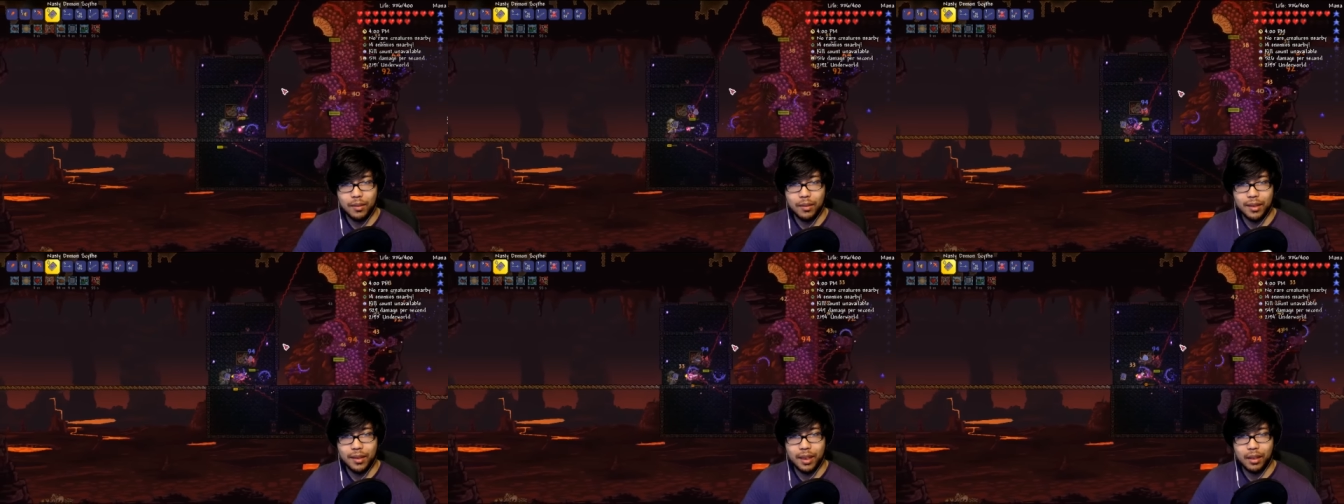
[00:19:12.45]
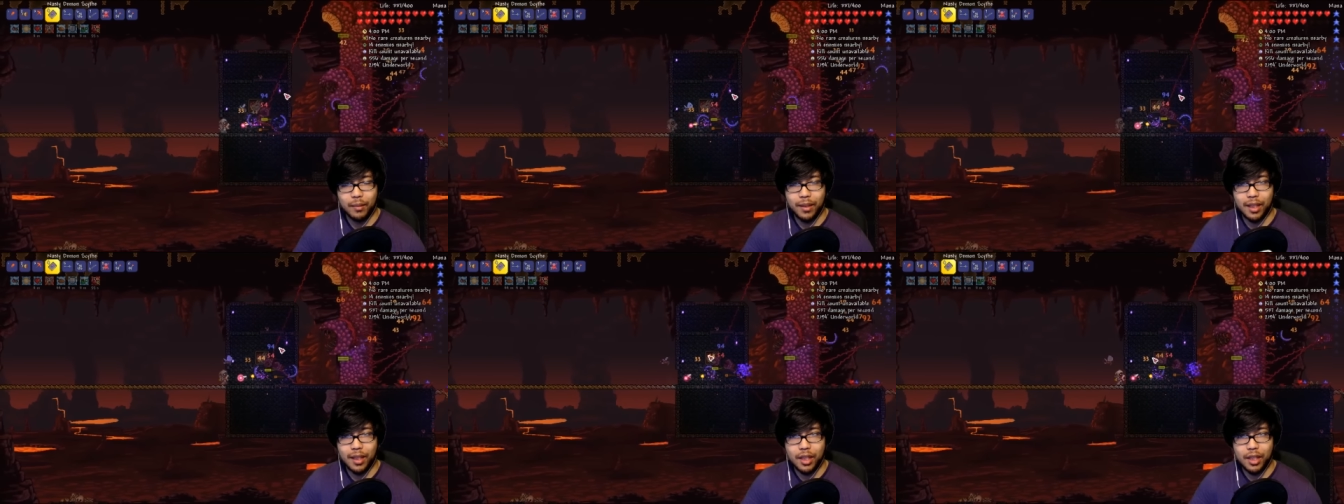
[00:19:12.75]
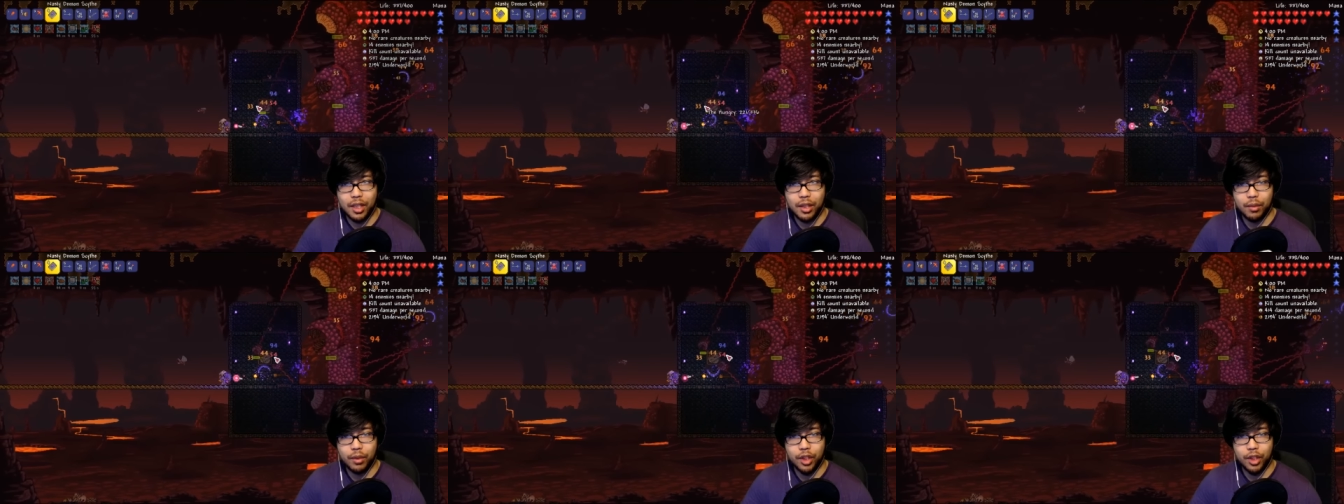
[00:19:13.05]
was telling me I
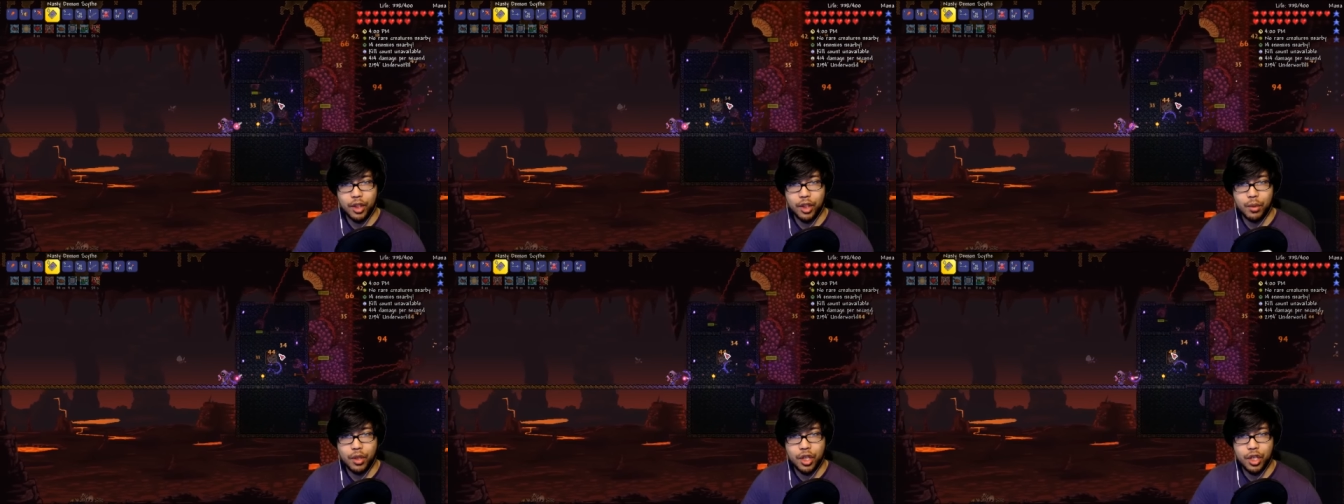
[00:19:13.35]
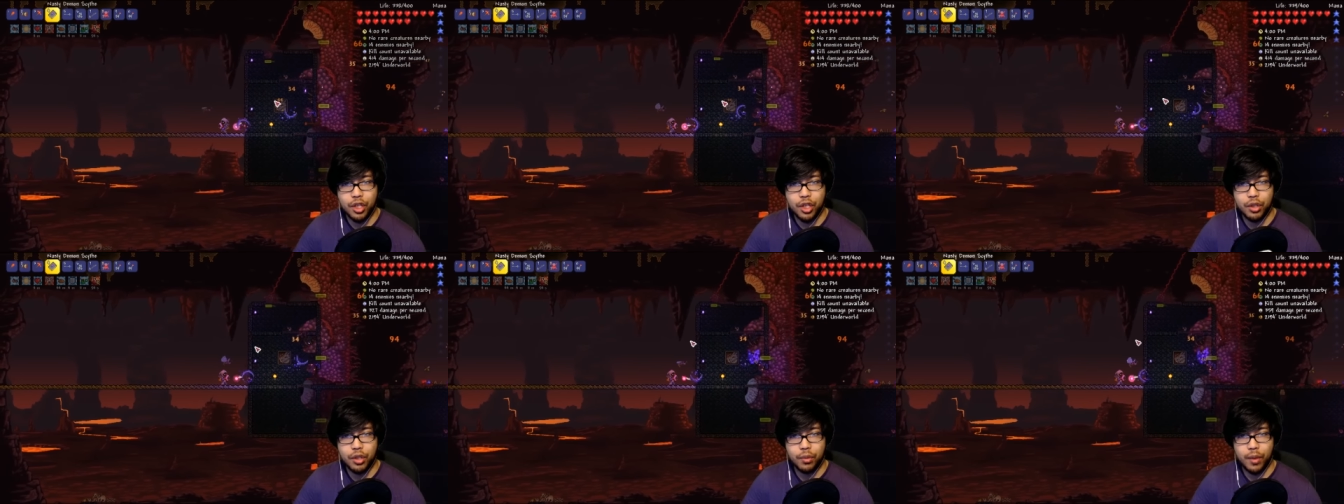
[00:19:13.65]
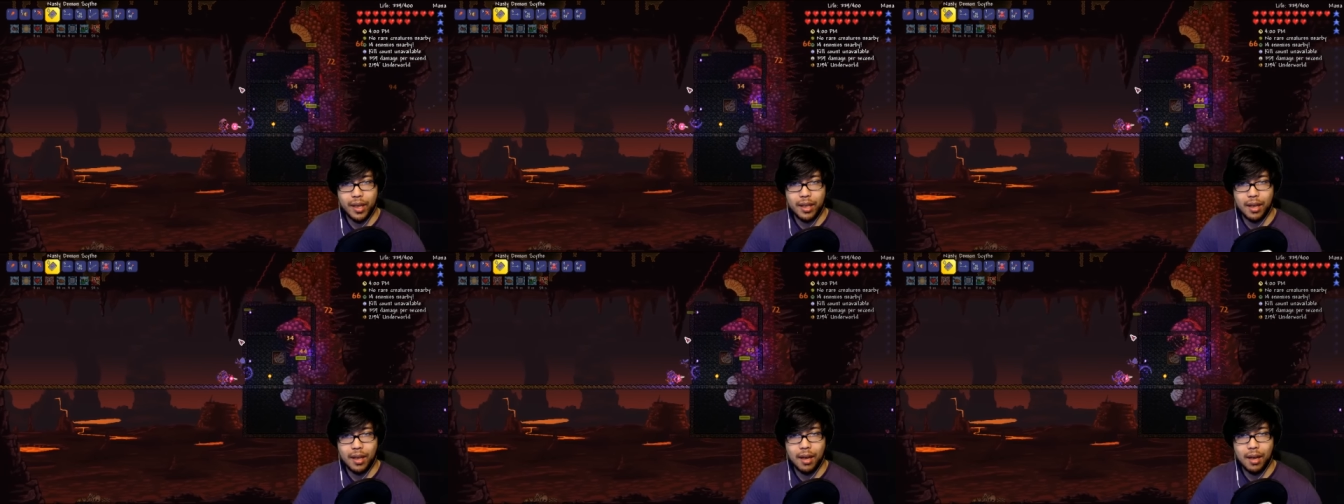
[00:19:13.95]
should just shoot
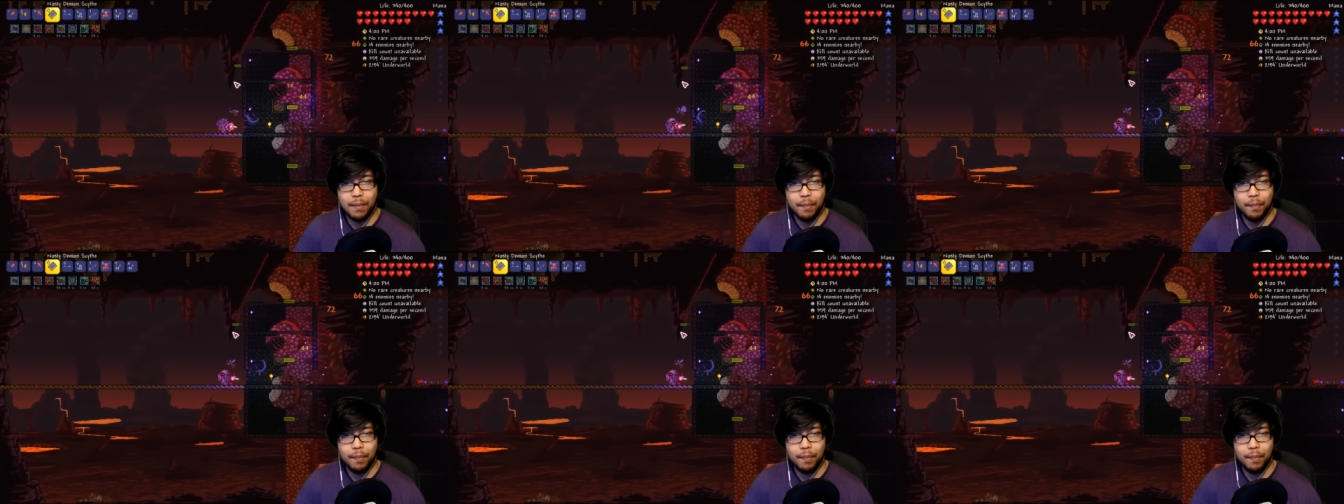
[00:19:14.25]
straight up.